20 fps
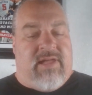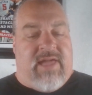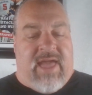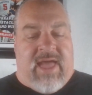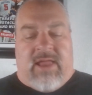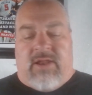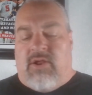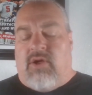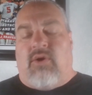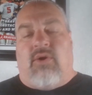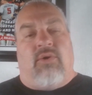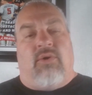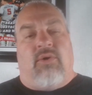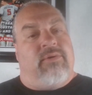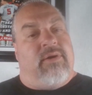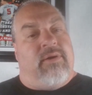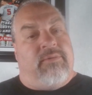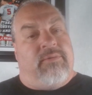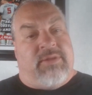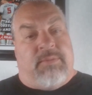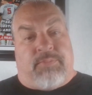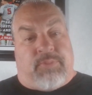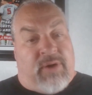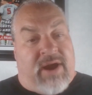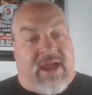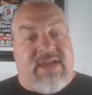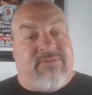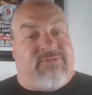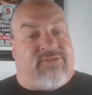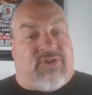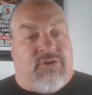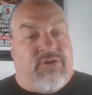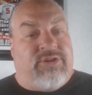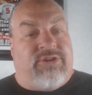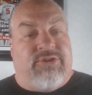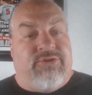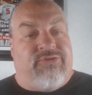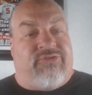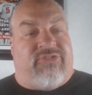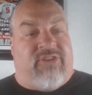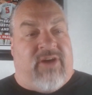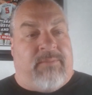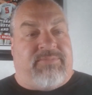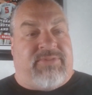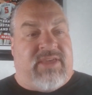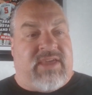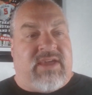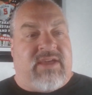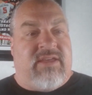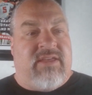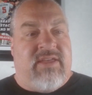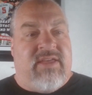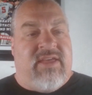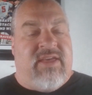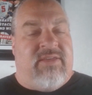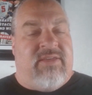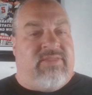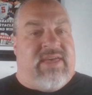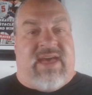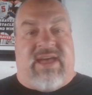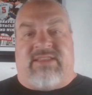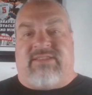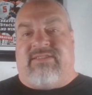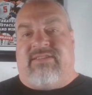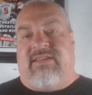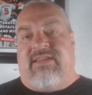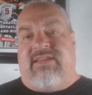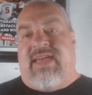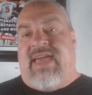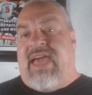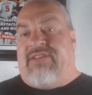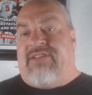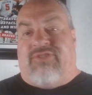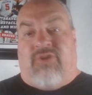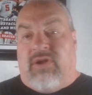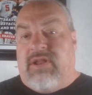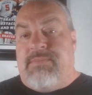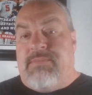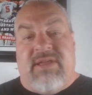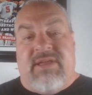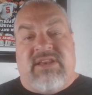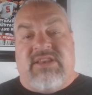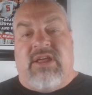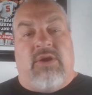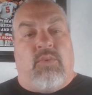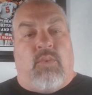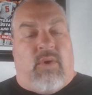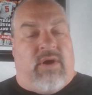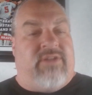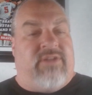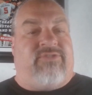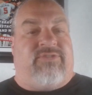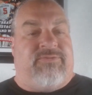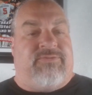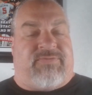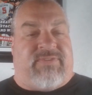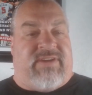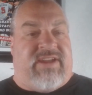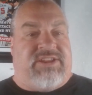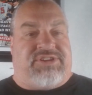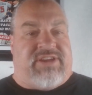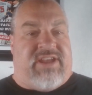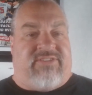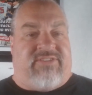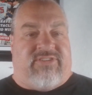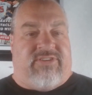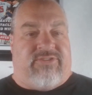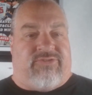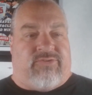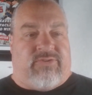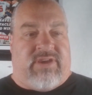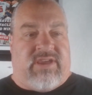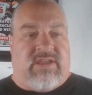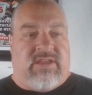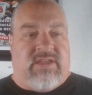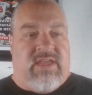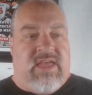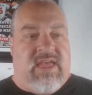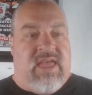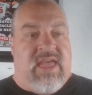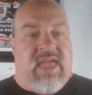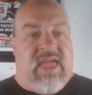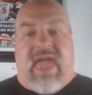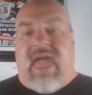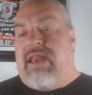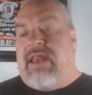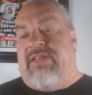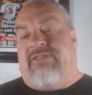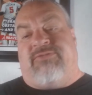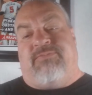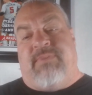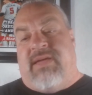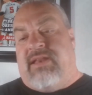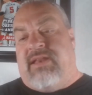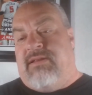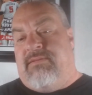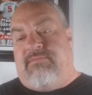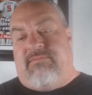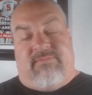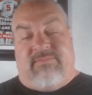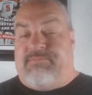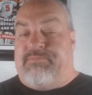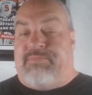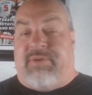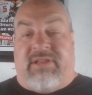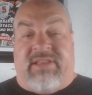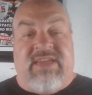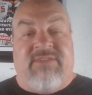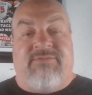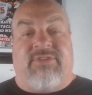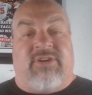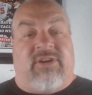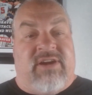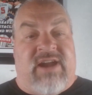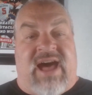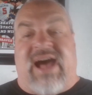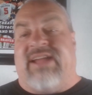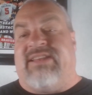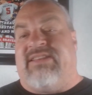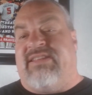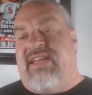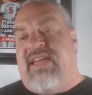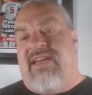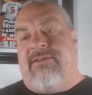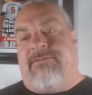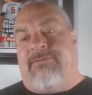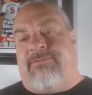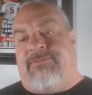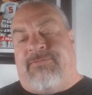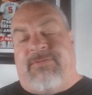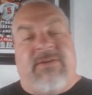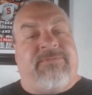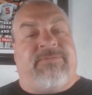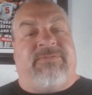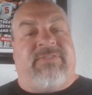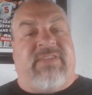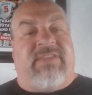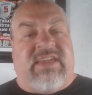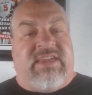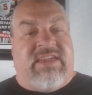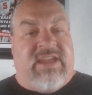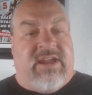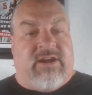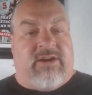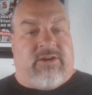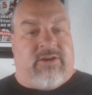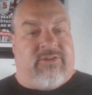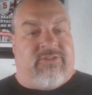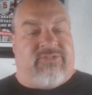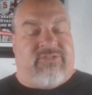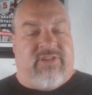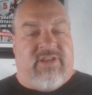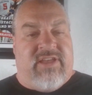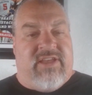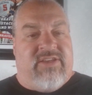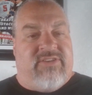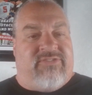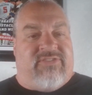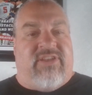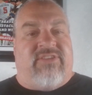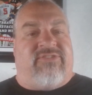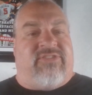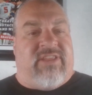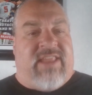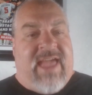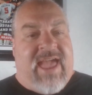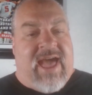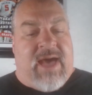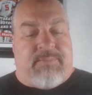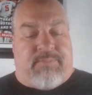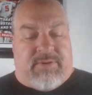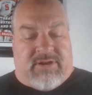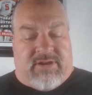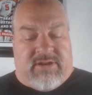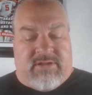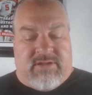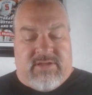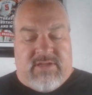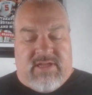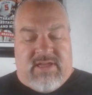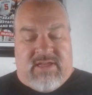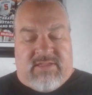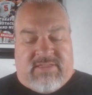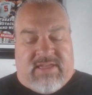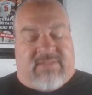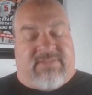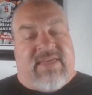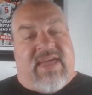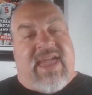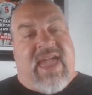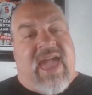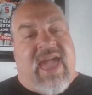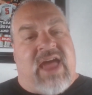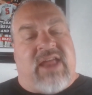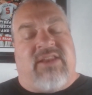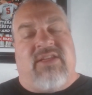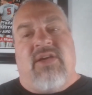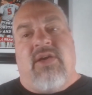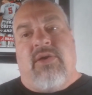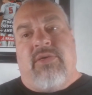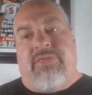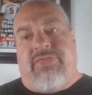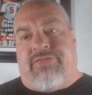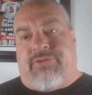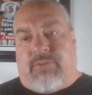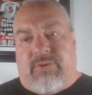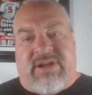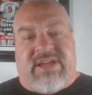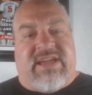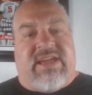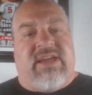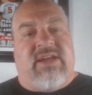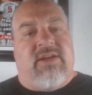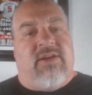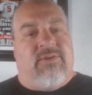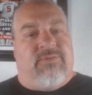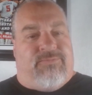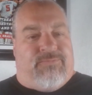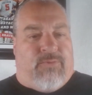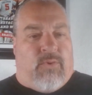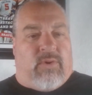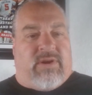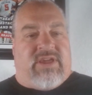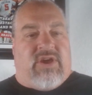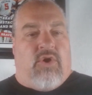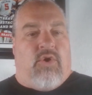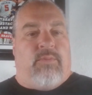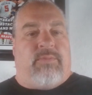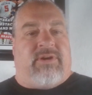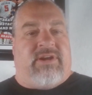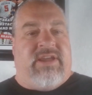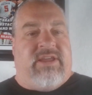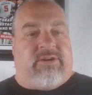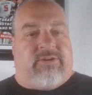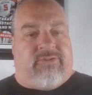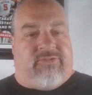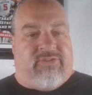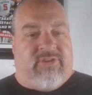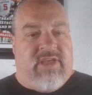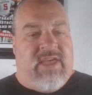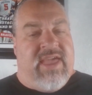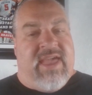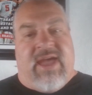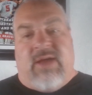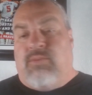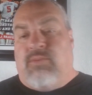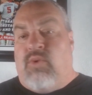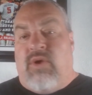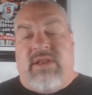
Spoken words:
And the Braves could do something that has only been done once in franchise history. And it's been, believe it or not, 50 years since it happened that they had three 40-homer hitters. And